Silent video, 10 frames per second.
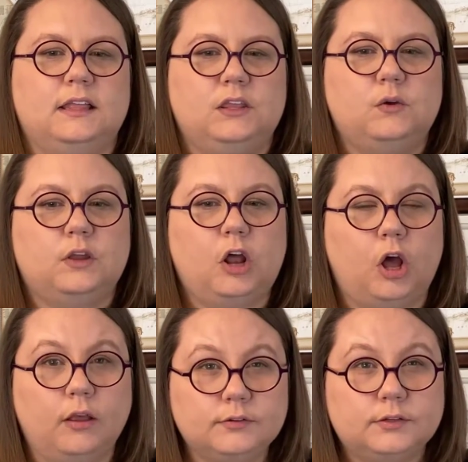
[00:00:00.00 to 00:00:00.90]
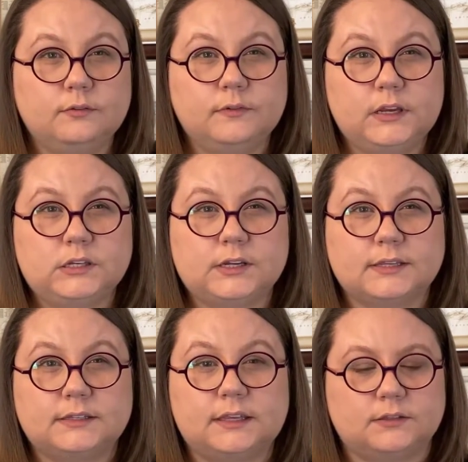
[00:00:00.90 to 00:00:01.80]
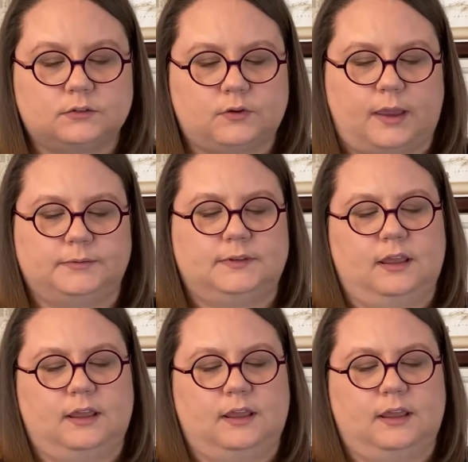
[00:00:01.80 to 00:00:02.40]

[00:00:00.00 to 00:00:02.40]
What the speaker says: You can also readjust these straps.